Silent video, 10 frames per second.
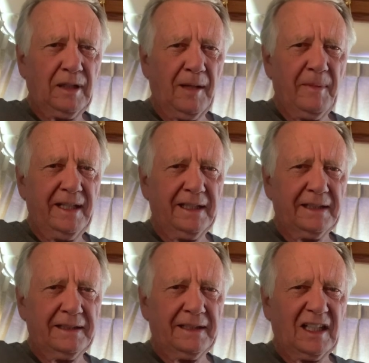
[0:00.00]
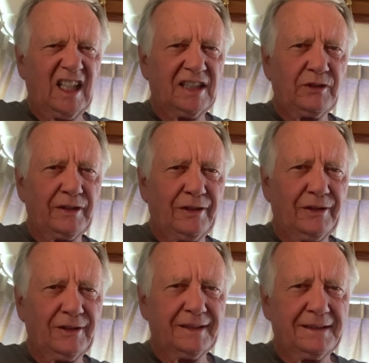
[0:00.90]
plumbing and
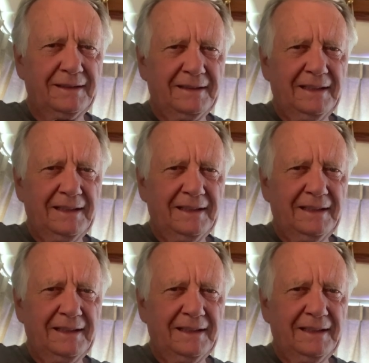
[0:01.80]
electrical and